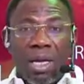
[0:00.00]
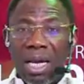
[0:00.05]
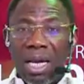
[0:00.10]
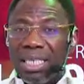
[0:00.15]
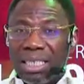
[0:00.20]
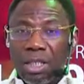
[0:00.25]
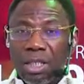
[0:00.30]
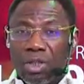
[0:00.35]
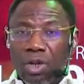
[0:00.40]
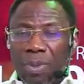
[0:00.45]

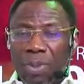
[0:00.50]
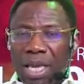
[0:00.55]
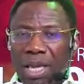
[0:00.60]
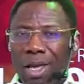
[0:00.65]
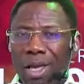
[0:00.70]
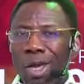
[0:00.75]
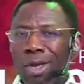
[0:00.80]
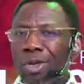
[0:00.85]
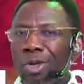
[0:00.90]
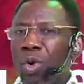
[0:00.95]
Listen to
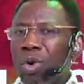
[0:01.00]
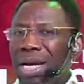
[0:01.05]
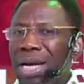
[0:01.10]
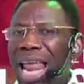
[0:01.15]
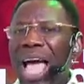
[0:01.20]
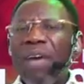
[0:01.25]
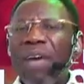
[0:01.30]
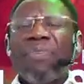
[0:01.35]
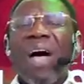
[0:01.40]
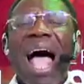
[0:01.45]
me, you
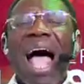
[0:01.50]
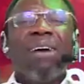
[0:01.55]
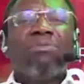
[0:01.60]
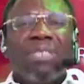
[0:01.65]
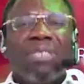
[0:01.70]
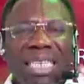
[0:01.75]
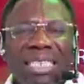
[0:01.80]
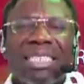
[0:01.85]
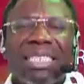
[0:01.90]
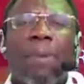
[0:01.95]
never have
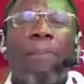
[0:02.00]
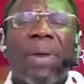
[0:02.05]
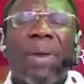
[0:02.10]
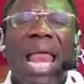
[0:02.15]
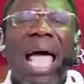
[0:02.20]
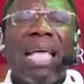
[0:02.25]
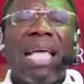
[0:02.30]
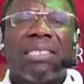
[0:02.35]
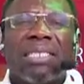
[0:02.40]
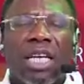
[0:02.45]

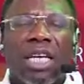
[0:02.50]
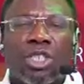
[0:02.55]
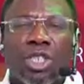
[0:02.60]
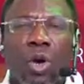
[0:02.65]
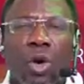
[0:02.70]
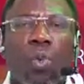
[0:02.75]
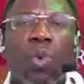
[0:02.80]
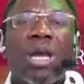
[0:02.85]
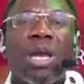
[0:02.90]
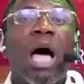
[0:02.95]

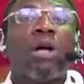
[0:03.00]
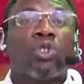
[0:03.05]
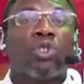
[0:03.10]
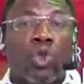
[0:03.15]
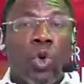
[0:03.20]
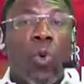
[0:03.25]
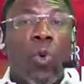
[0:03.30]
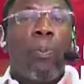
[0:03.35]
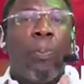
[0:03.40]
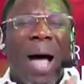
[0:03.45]
destabilization
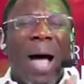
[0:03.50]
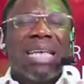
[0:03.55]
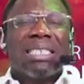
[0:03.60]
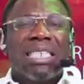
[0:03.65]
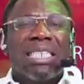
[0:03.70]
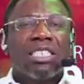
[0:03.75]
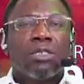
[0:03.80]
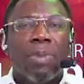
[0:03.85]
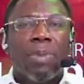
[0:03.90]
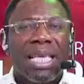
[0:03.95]
without two
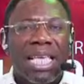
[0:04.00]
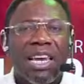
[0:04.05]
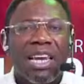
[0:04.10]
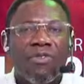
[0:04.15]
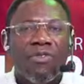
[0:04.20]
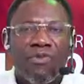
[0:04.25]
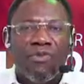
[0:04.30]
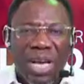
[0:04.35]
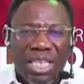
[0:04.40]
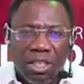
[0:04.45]
parties
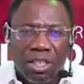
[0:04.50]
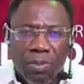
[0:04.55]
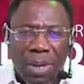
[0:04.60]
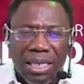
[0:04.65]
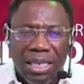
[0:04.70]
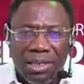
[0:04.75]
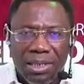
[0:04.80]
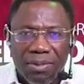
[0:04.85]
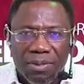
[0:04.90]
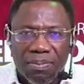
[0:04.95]
making
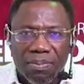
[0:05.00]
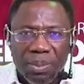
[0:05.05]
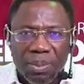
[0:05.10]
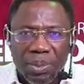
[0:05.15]
investment.